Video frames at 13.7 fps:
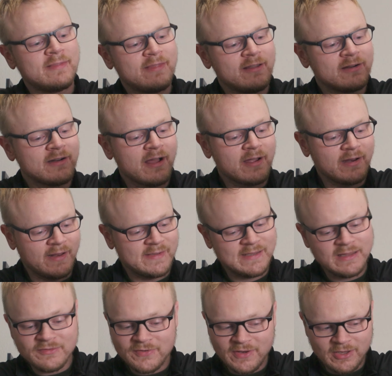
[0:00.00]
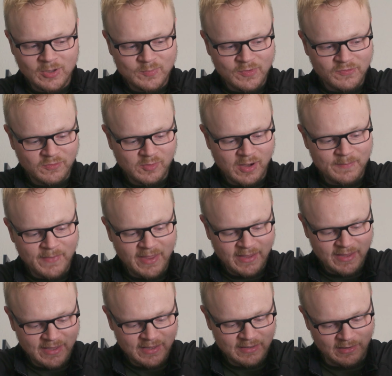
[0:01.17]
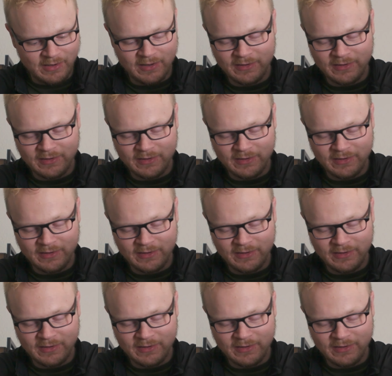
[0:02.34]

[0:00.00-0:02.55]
They're not gonna see the video before I make it.